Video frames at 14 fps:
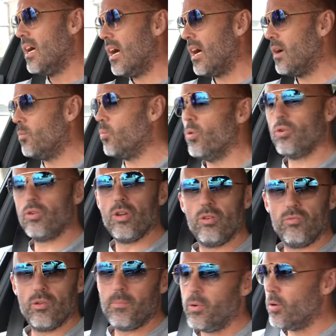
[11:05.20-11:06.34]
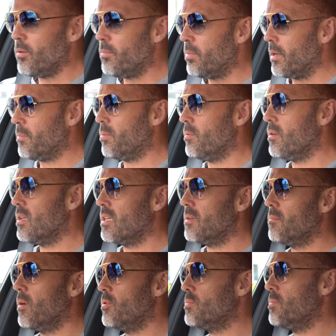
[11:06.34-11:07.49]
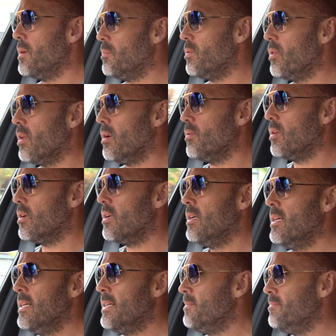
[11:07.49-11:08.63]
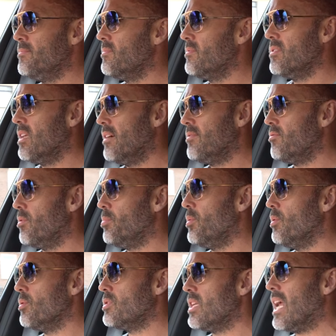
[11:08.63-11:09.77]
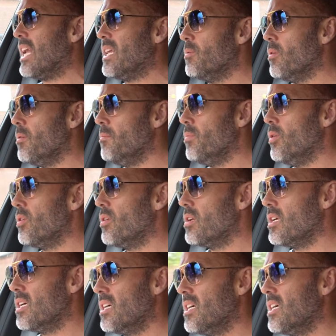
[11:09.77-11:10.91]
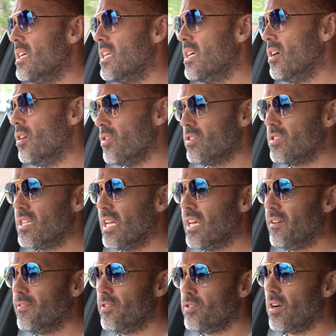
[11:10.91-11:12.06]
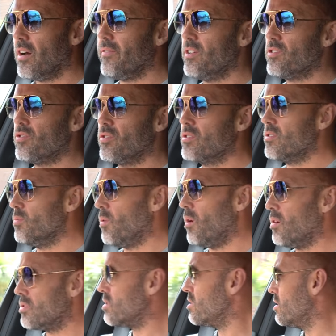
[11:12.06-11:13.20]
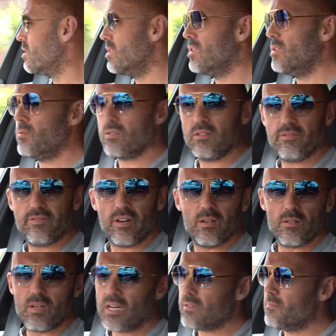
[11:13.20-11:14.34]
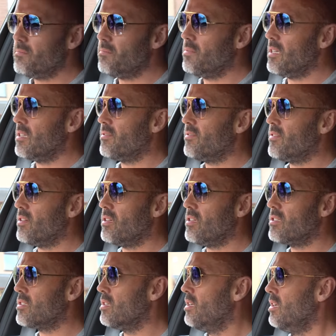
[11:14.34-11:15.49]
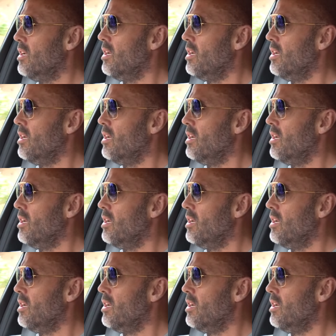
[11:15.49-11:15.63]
I would report people. I think most people know that I've never reported anyone, but honestly, if a driving instructor was using the phone, I'd be the first